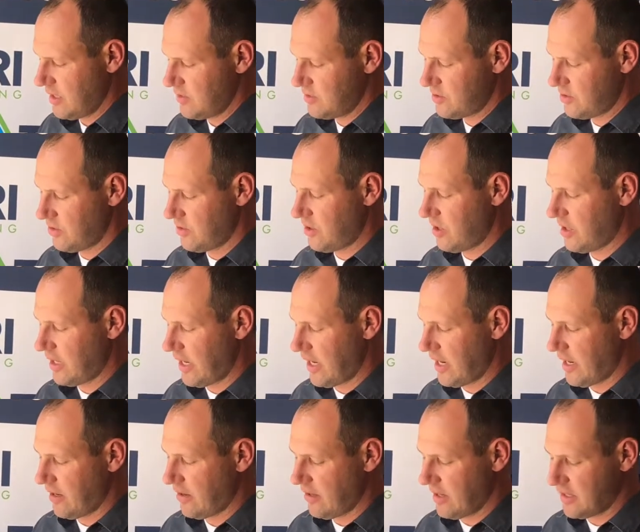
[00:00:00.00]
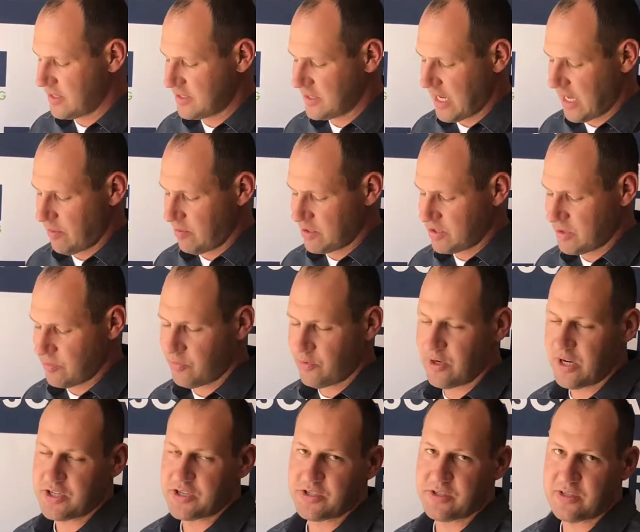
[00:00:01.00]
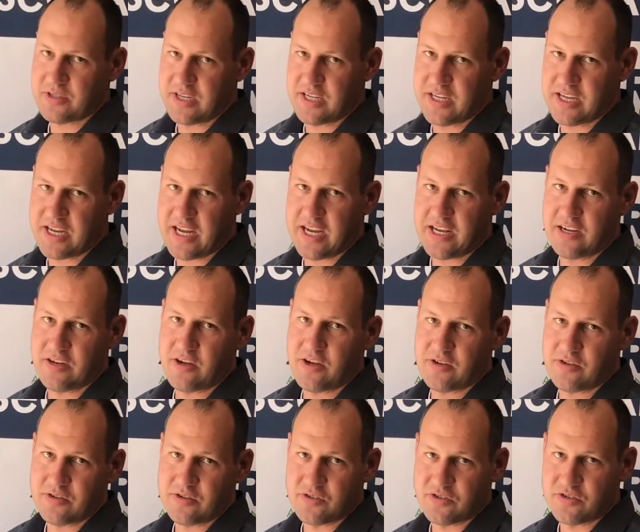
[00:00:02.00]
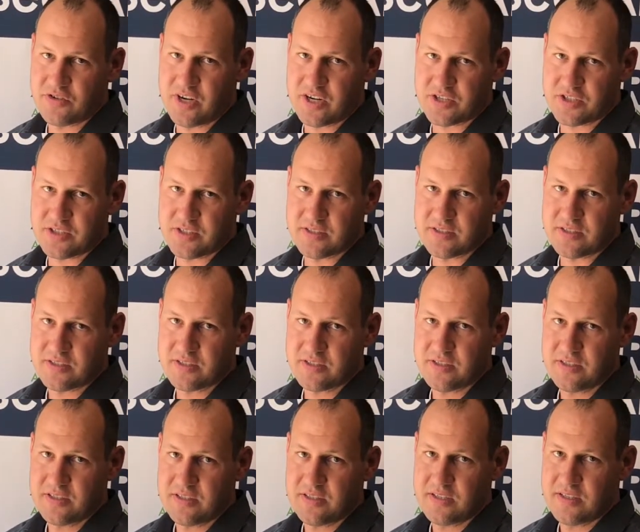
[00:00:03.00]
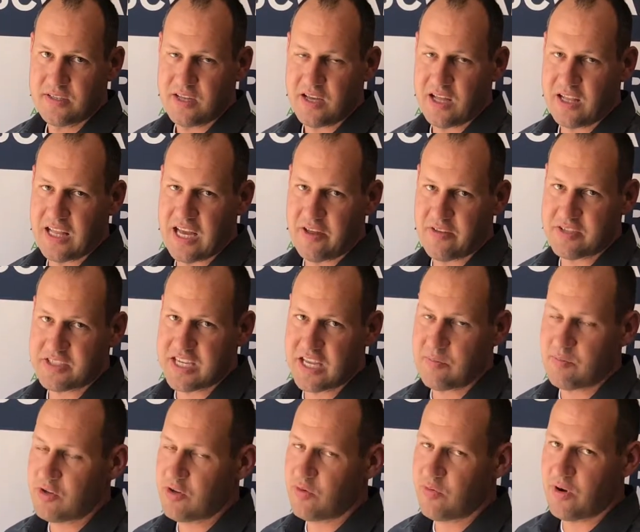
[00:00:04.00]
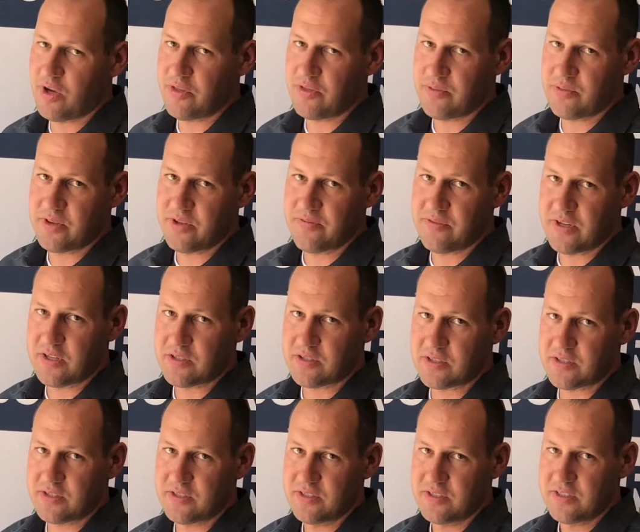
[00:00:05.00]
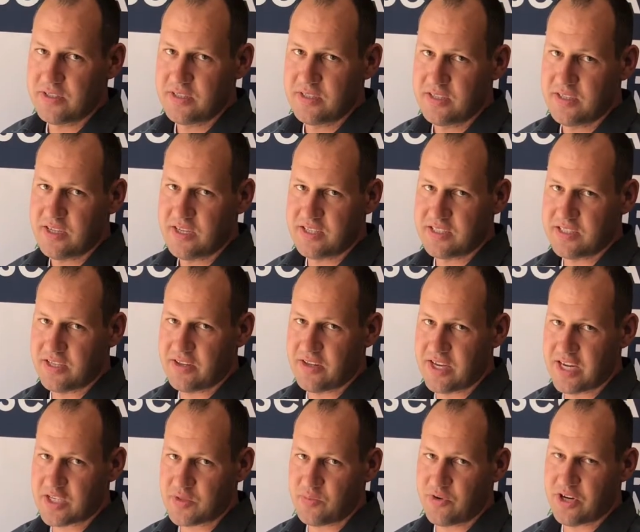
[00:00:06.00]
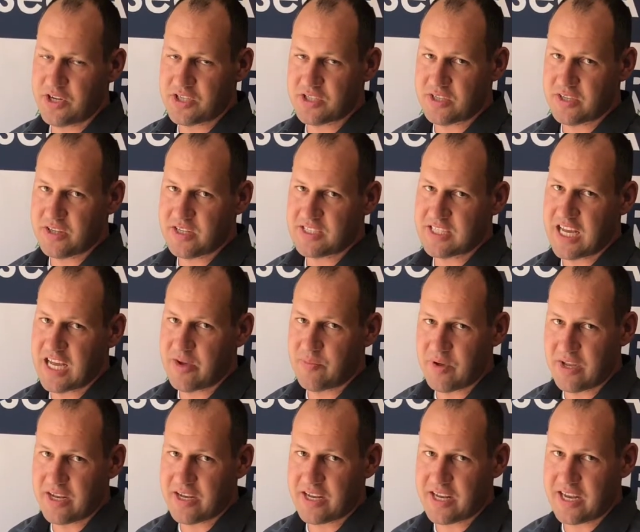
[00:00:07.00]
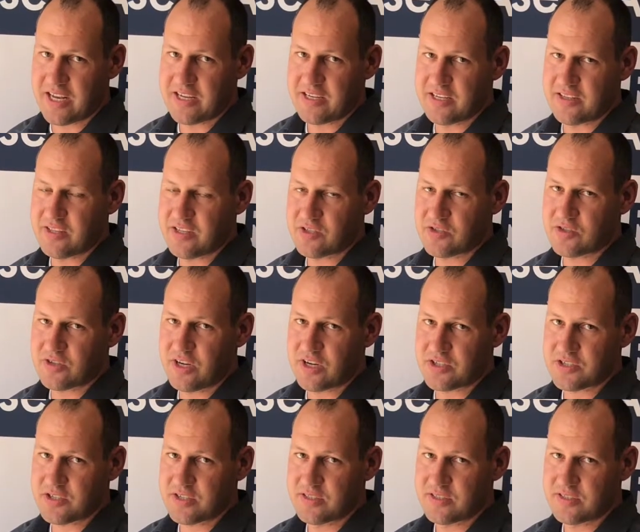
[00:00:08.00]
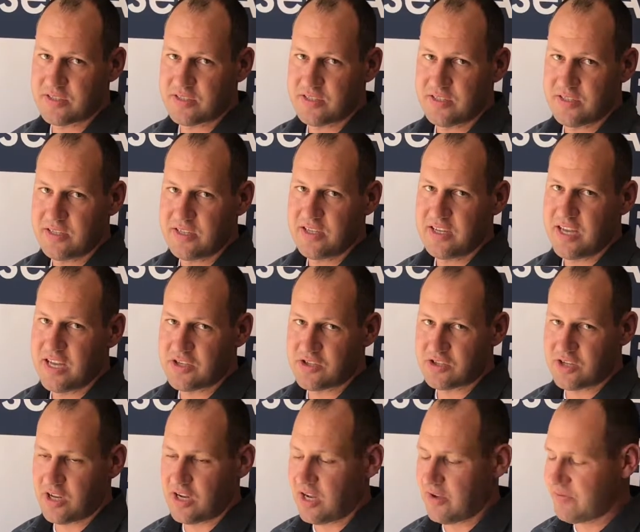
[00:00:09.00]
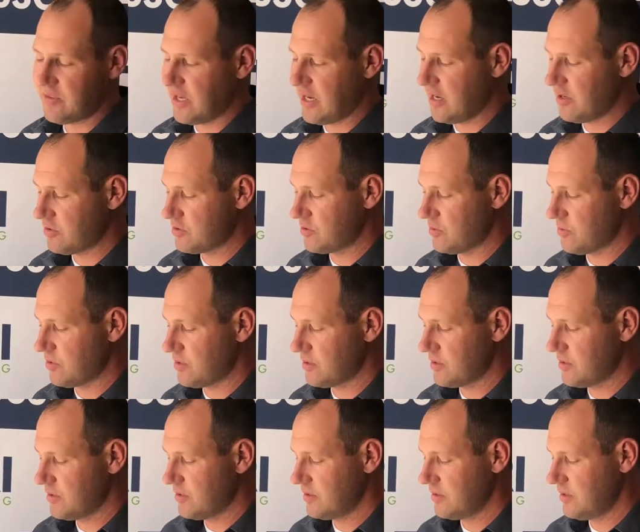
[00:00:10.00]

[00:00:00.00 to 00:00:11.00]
Turn on air and establish the pressure indicated on your instructions. Allow the sample to run through the filter until the expiration of the time indicated in the instructions and shut off the air source.